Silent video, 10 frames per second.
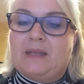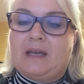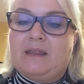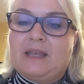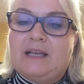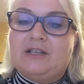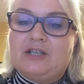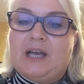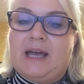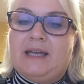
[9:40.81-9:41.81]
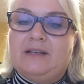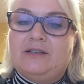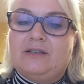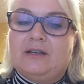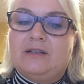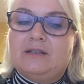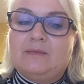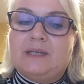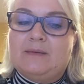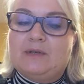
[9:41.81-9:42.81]
and things change, and
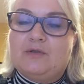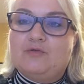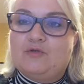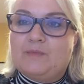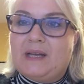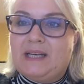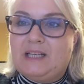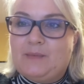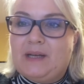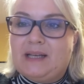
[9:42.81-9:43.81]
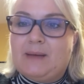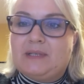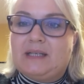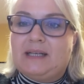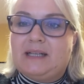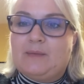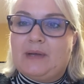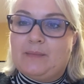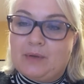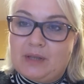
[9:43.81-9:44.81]
sometimes those rules might need to be adapted a little
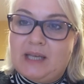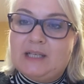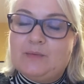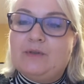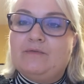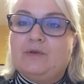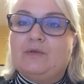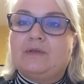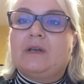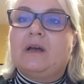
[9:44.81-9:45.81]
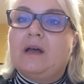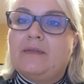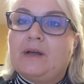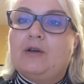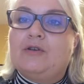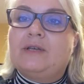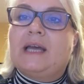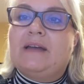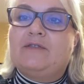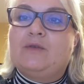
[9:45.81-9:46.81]
bit, but these were the rules that God
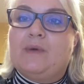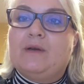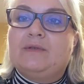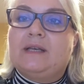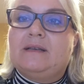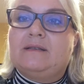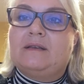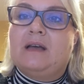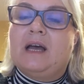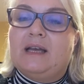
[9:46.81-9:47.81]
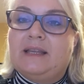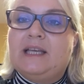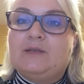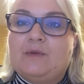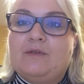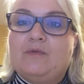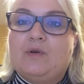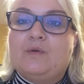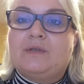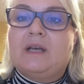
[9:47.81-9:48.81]
gave to Moses, and these were the
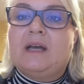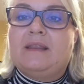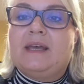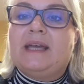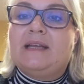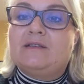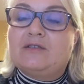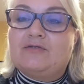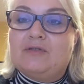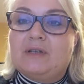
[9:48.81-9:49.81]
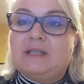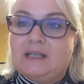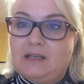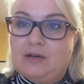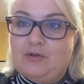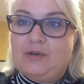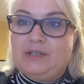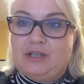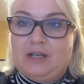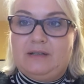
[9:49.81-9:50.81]
rules that he instructed
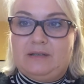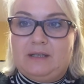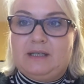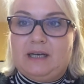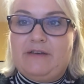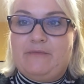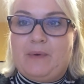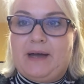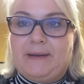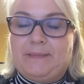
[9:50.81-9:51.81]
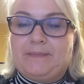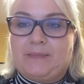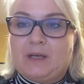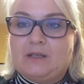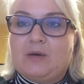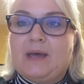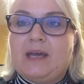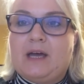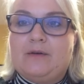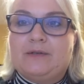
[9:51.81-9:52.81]
Christians to live by. So here
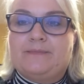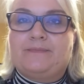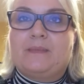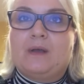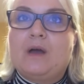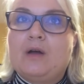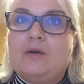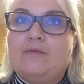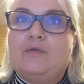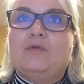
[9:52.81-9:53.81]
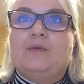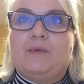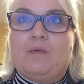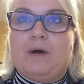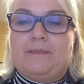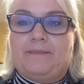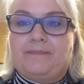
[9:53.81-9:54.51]
goes. Rule number 1.